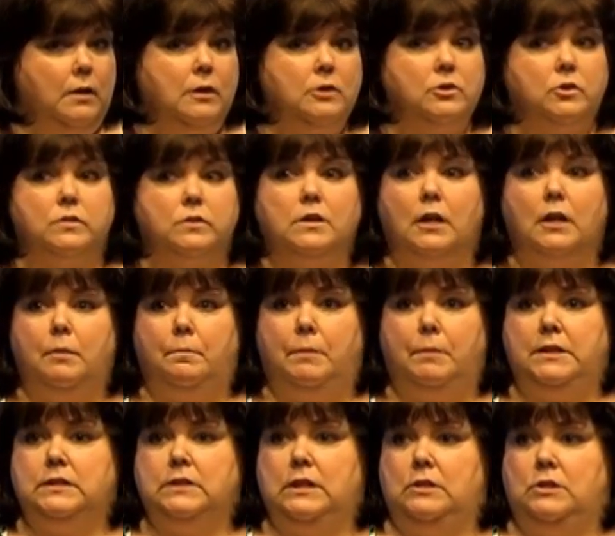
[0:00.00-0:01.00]
so it's going to
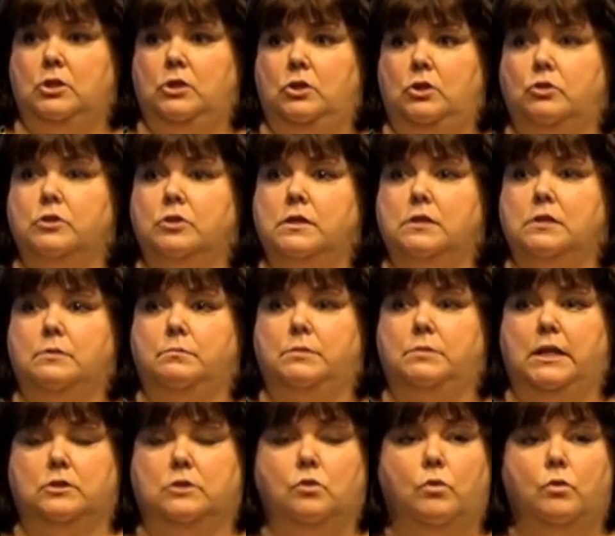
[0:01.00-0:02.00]
be sent to your system
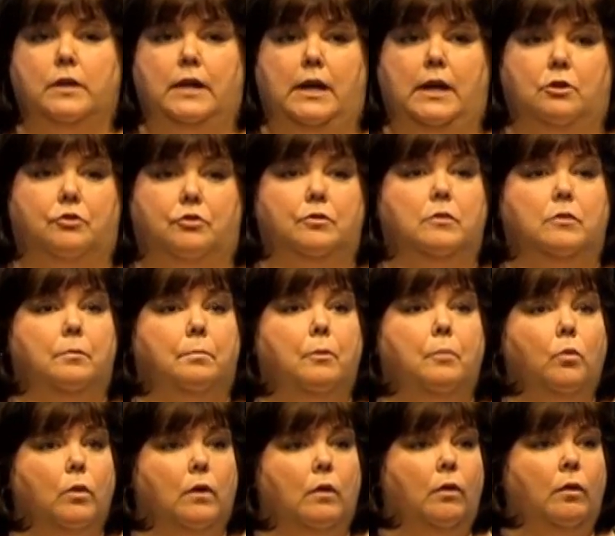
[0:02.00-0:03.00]
test coordinator through the
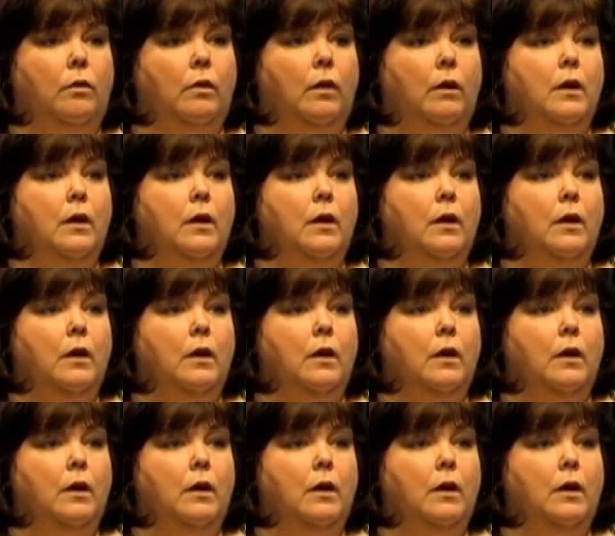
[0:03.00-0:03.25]
portal.